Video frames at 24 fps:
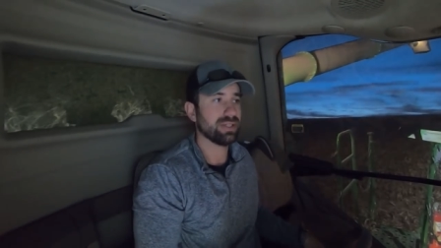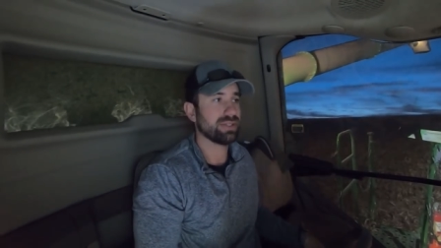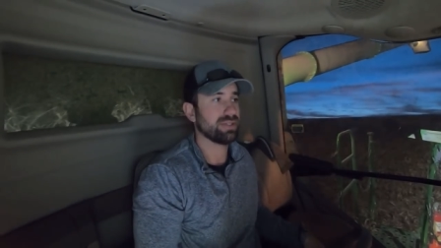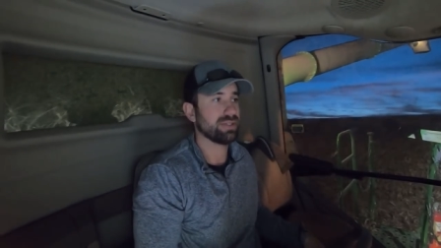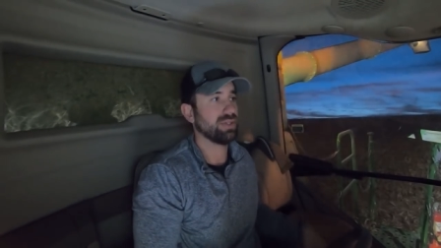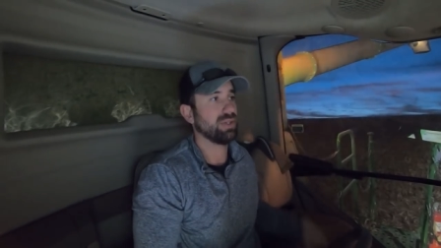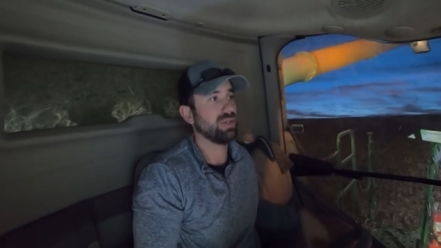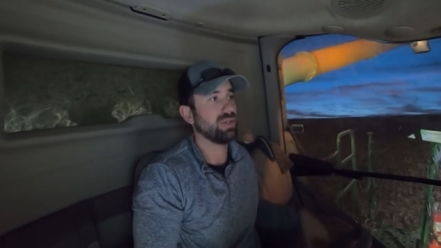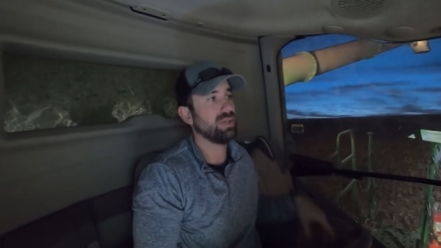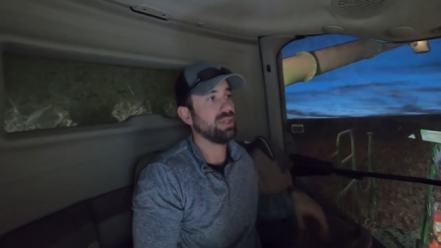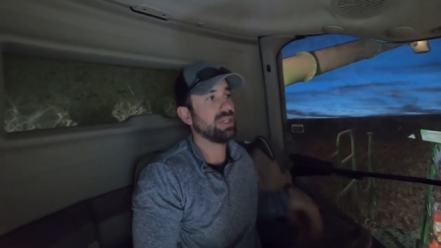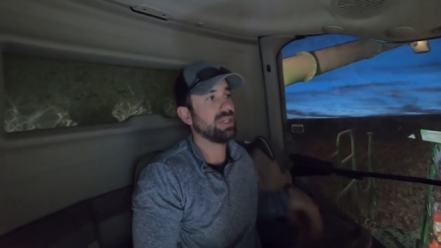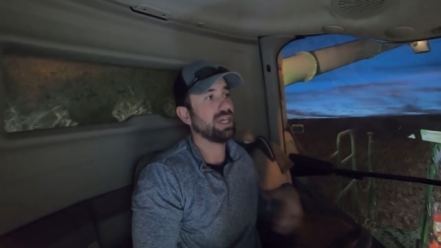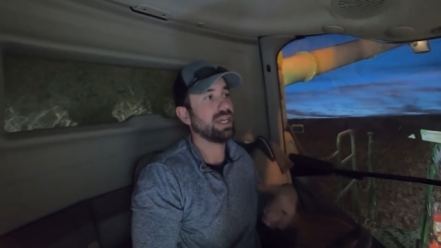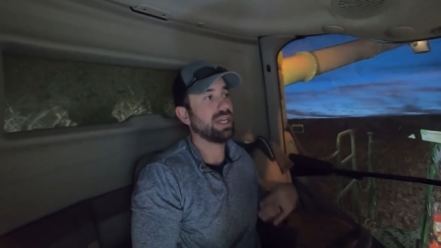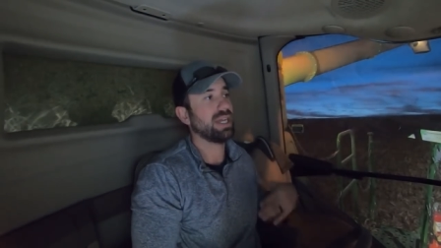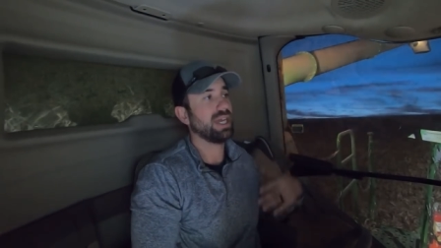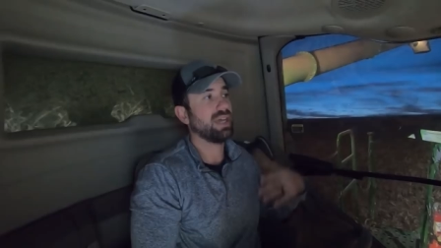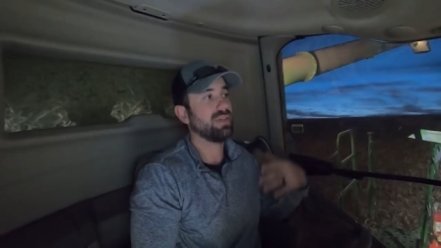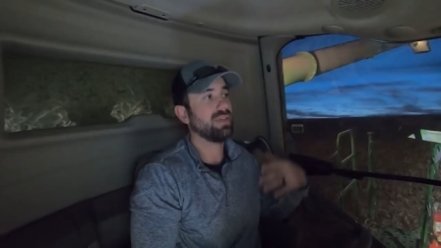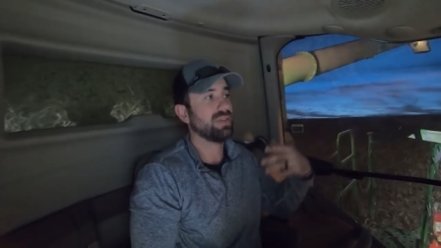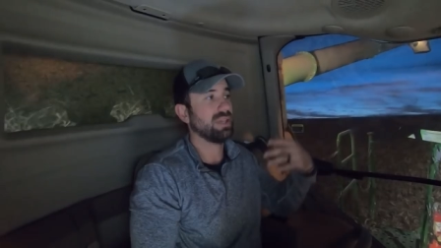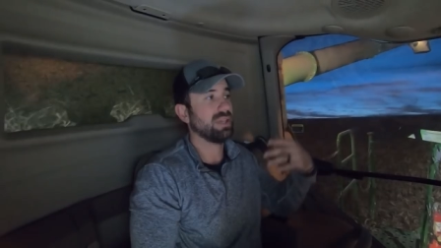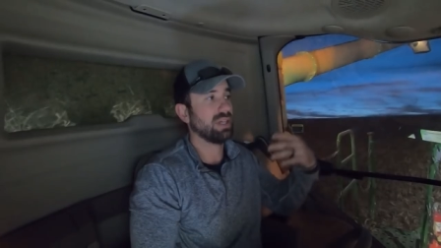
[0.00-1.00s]
So you got to
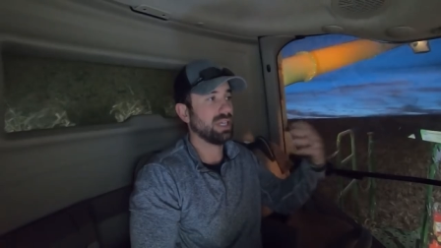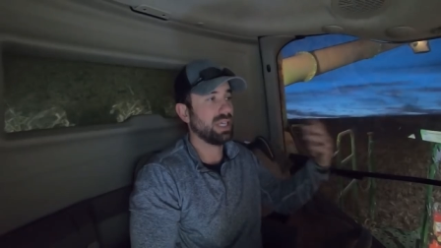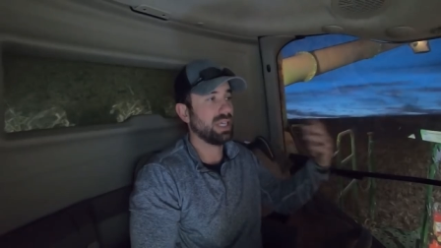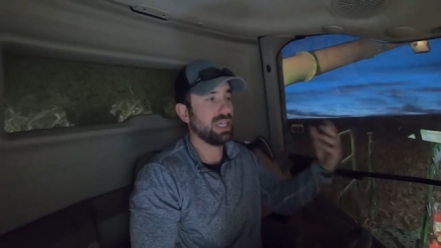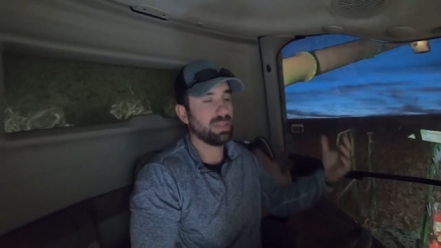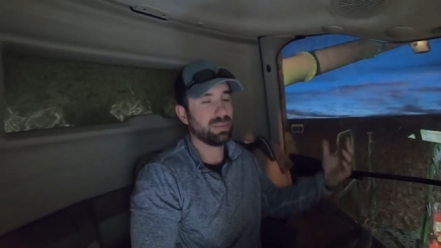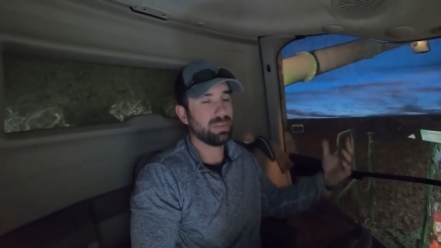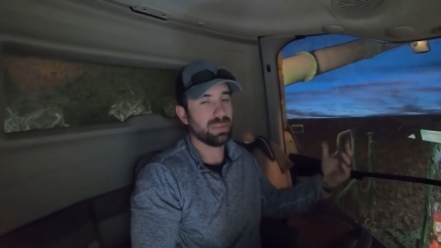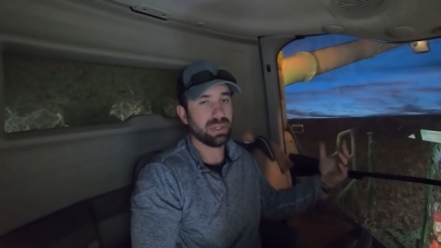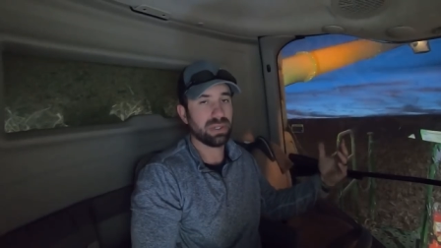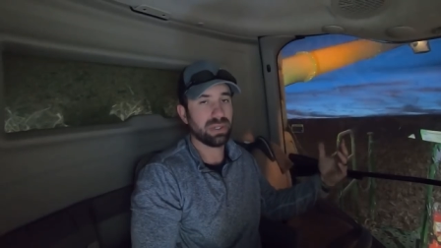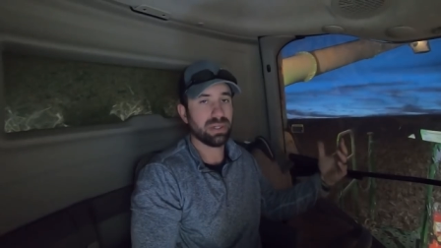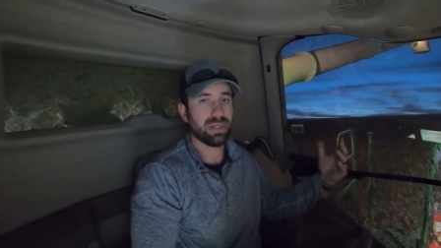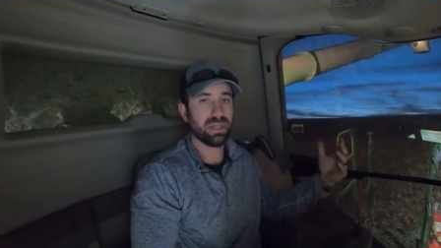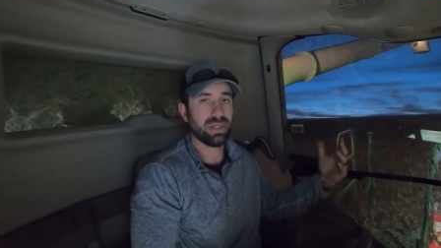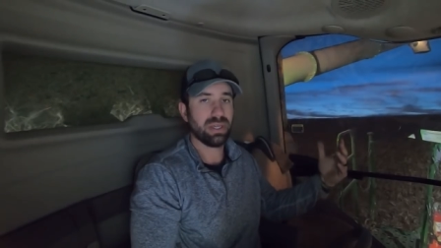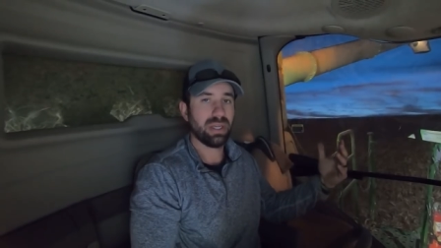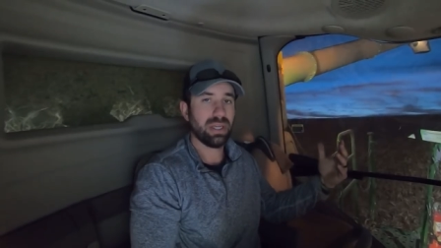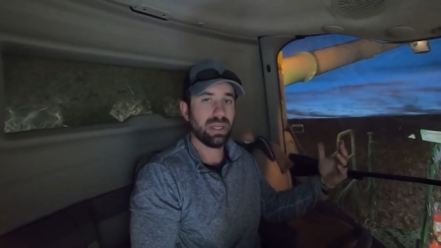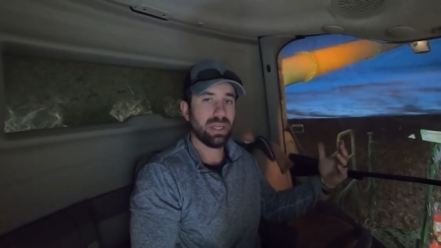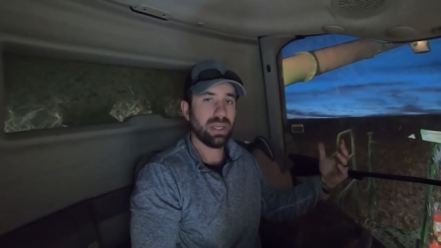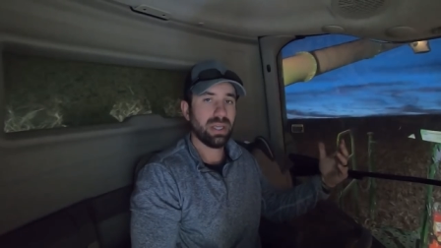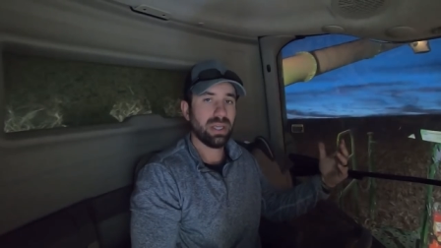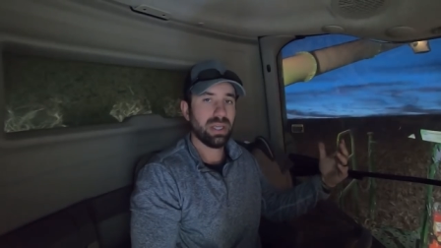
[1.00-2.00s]
have the labor
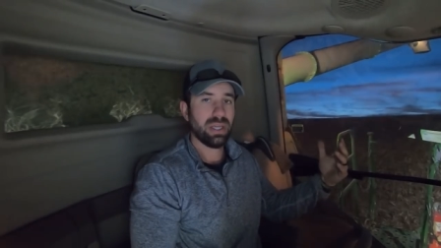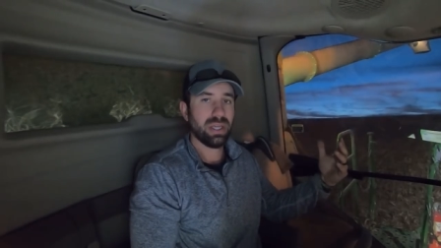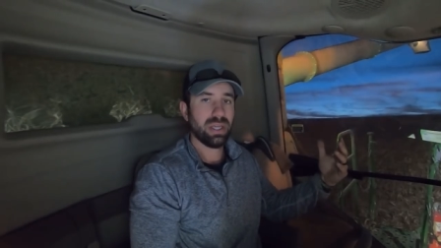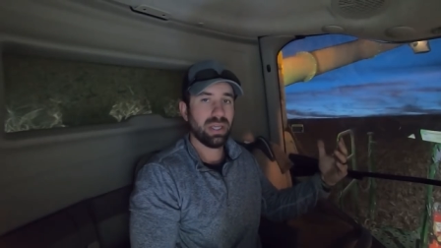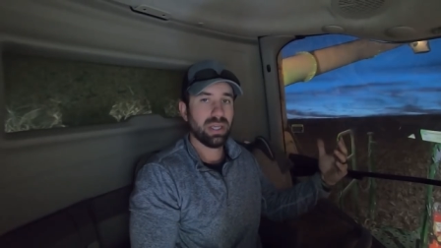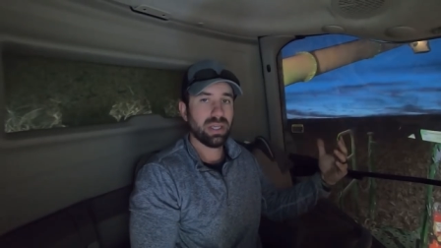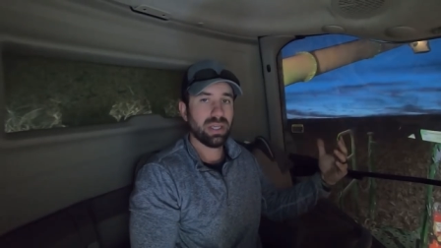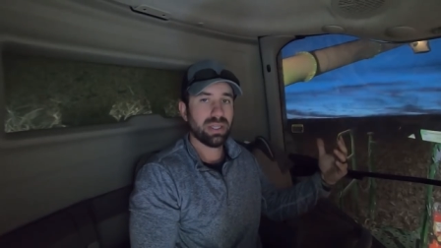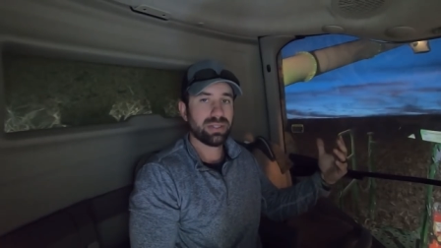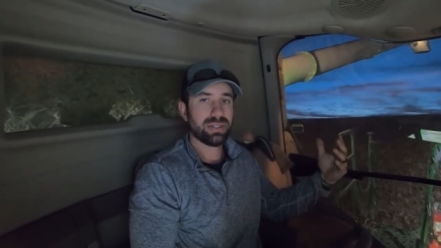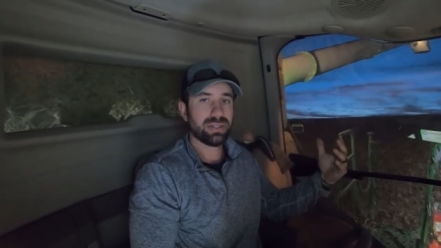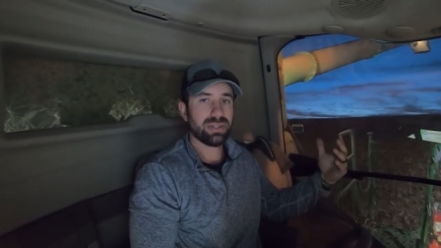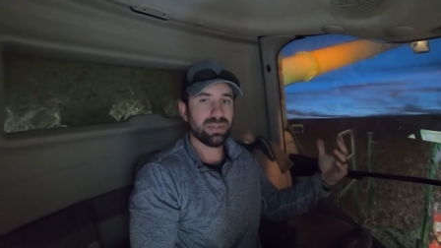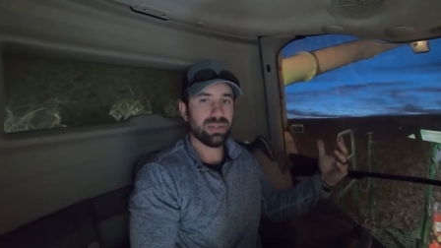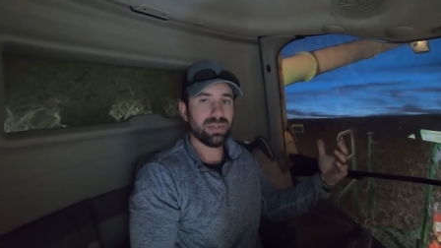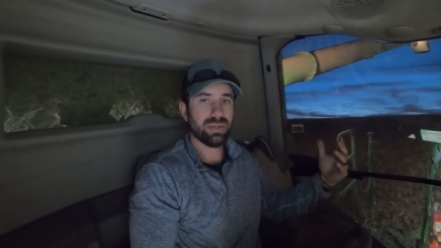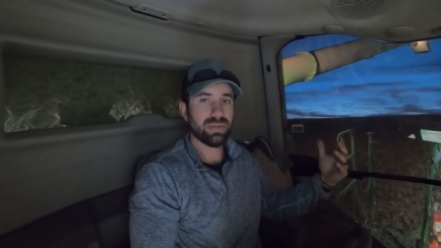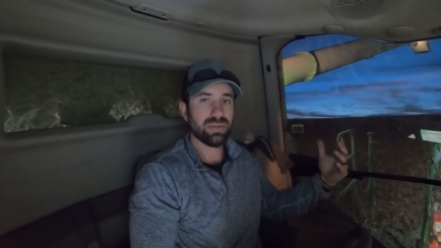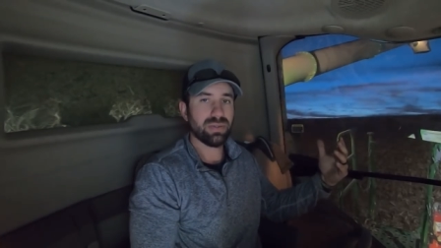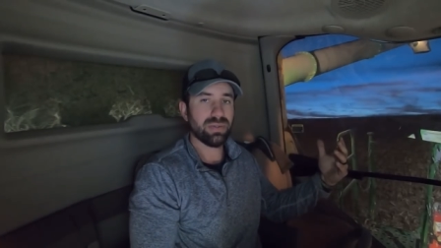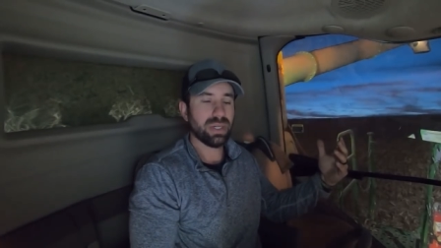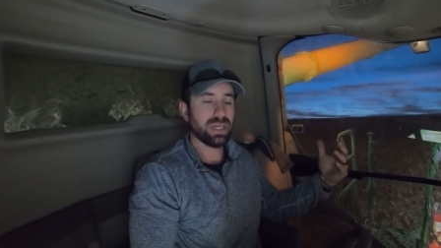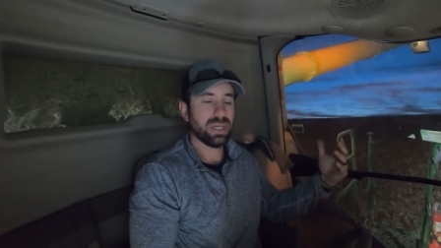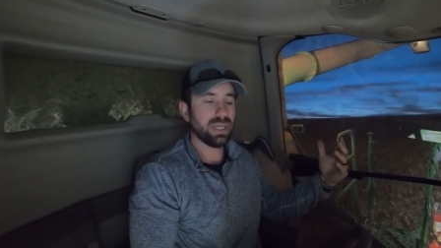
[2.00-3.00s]

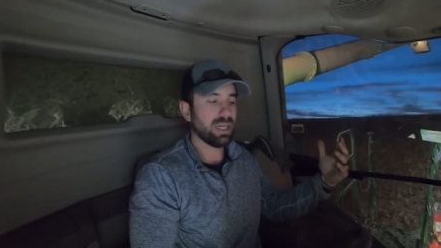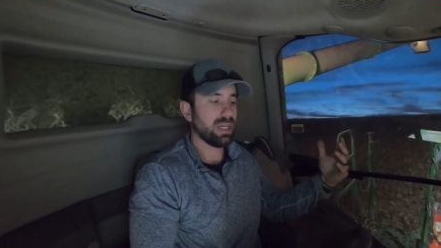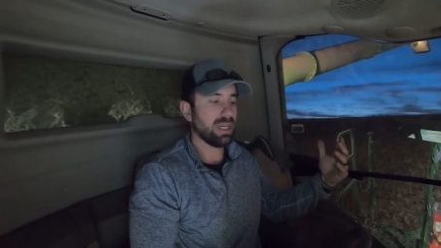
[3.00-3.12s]
to